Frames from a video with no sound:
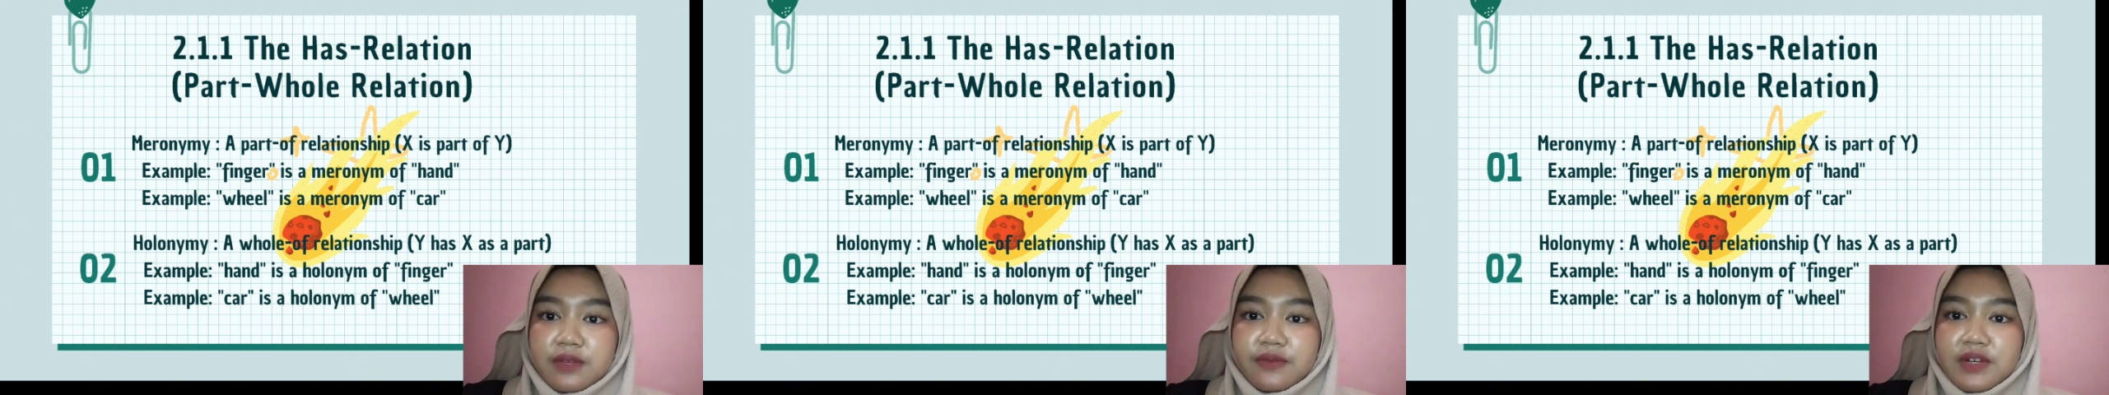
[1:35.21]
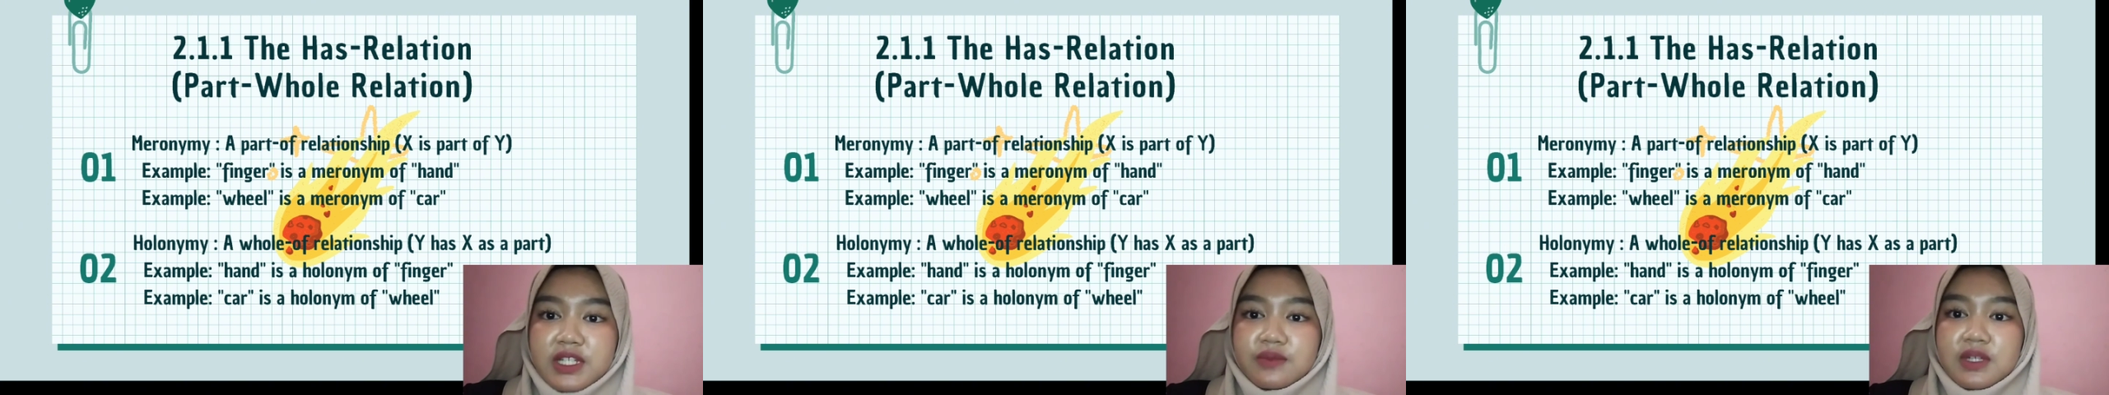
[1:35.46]
The
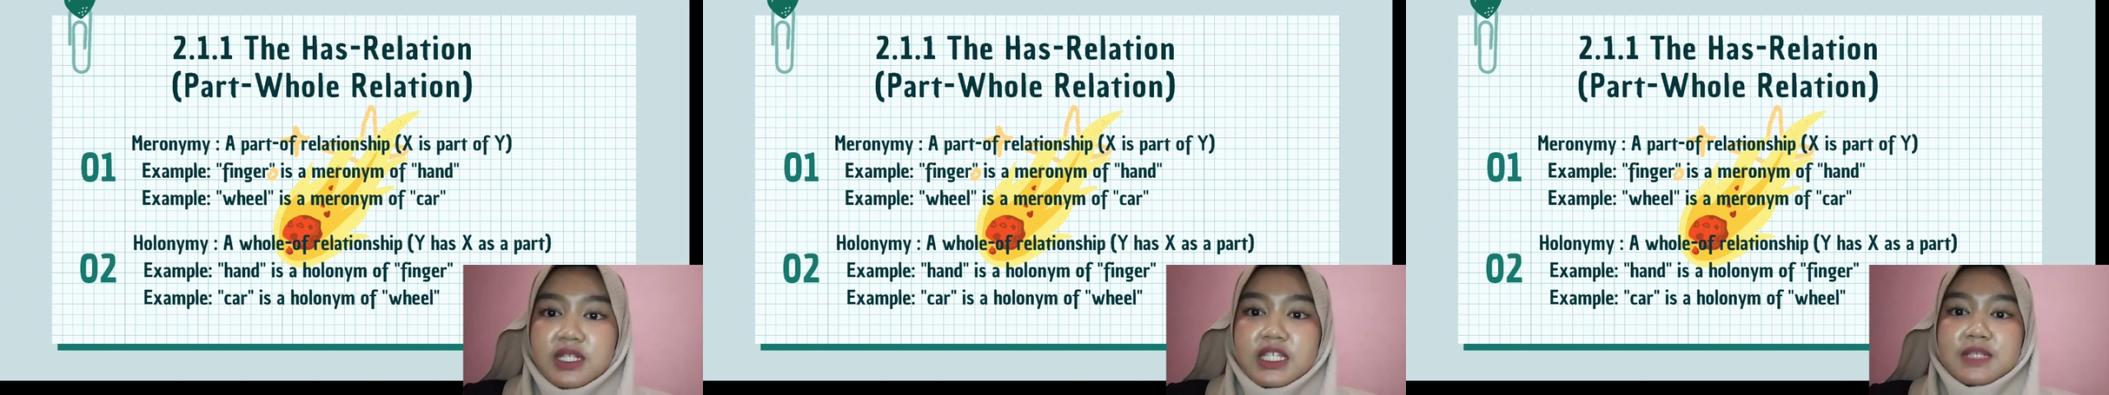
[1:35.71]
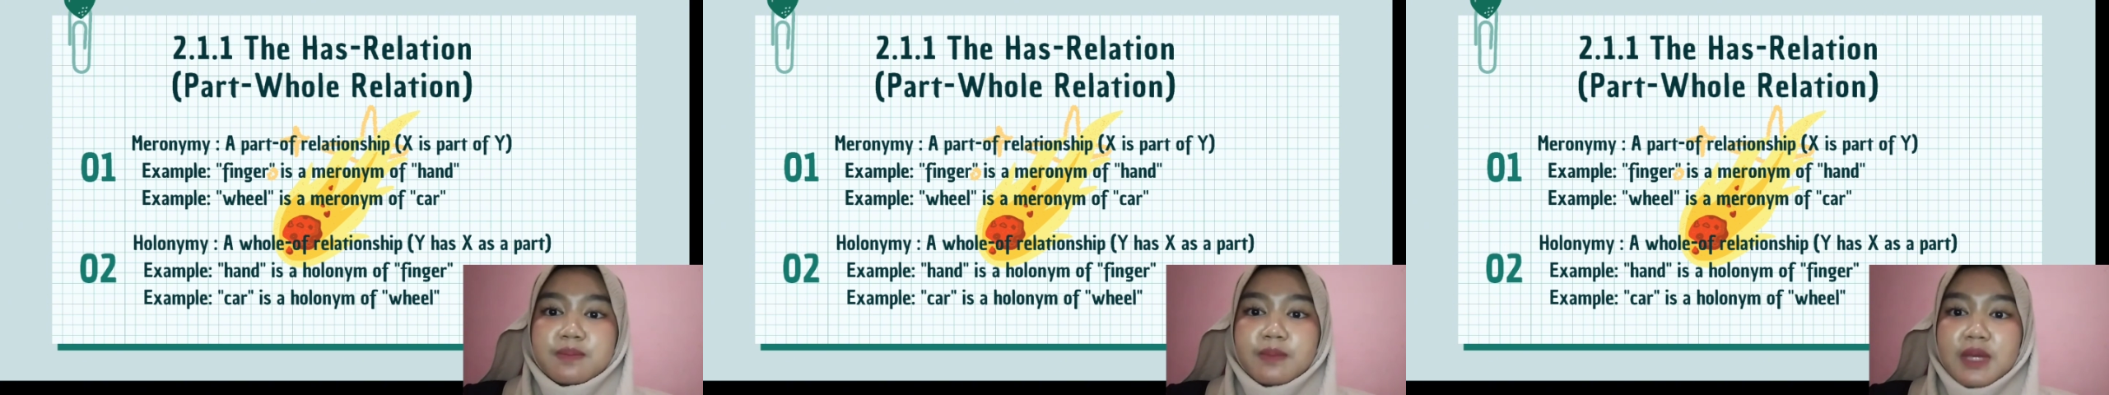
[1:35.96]
first one
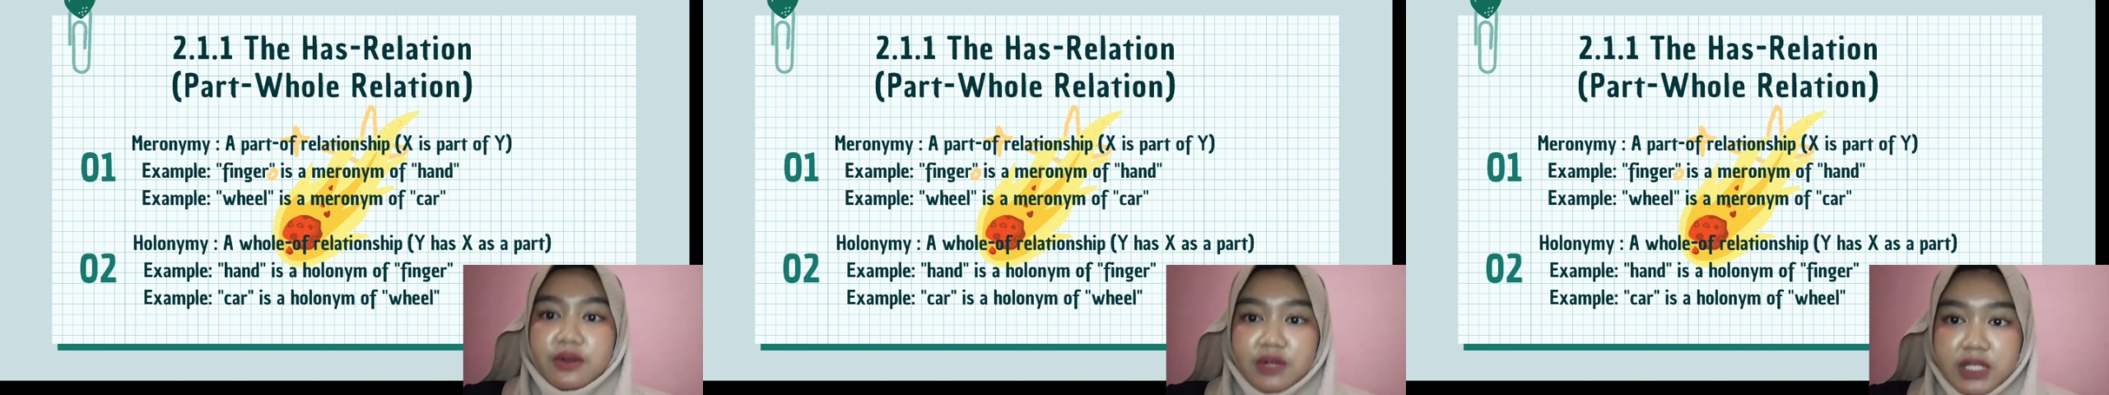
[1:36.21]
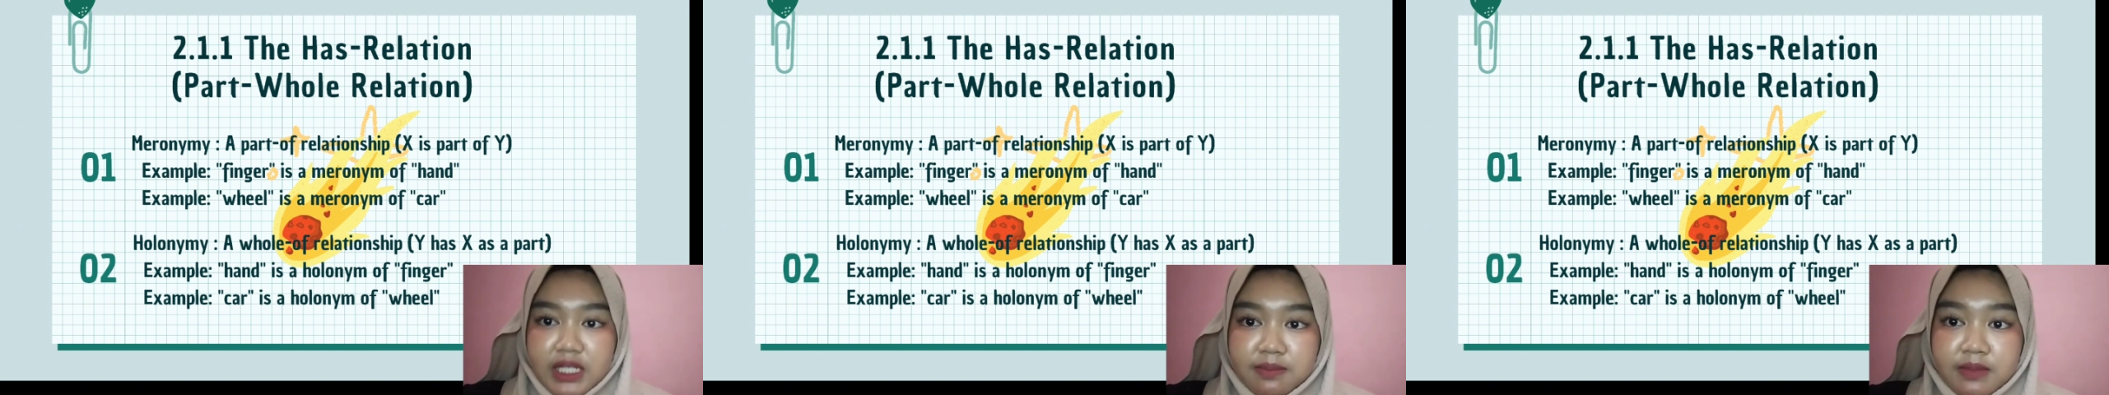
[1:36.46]
is
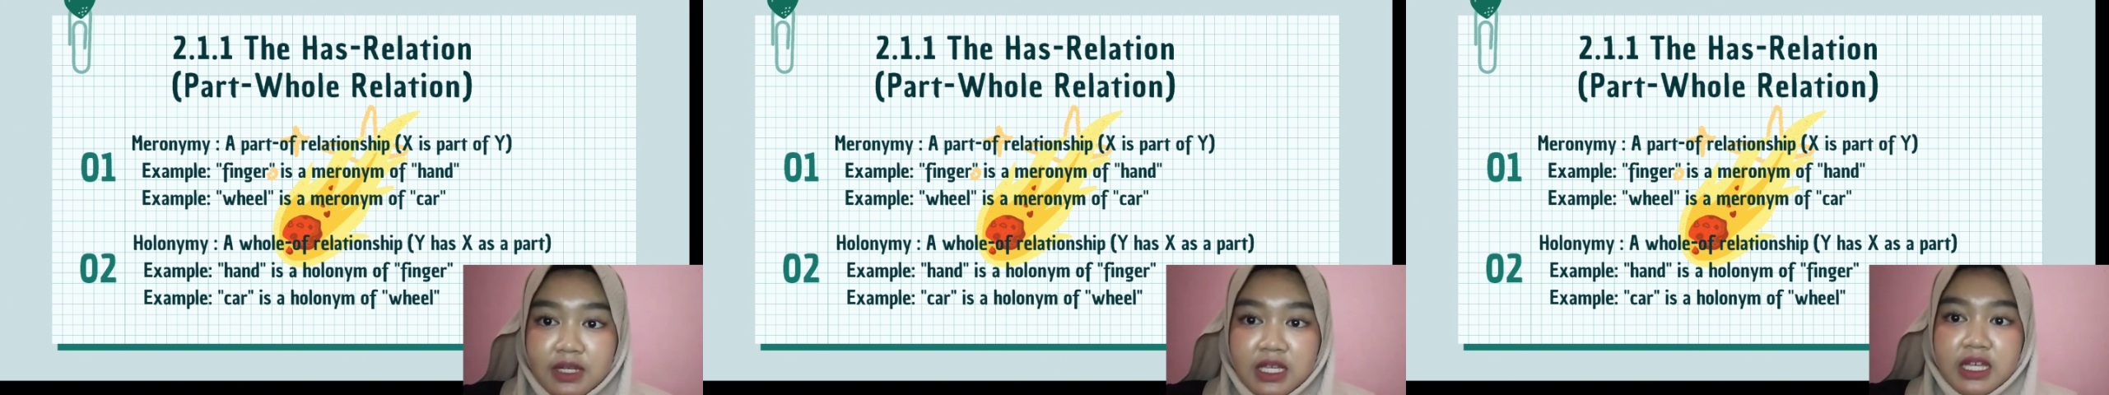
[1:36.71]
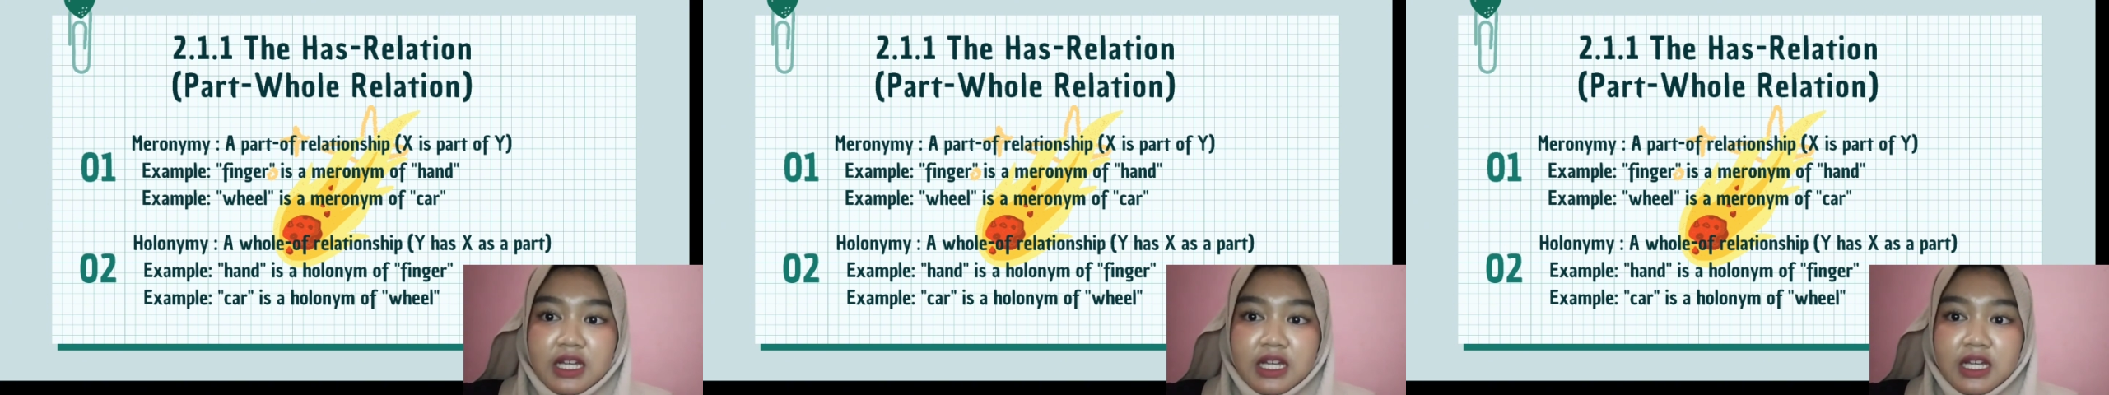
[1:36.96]
meronym,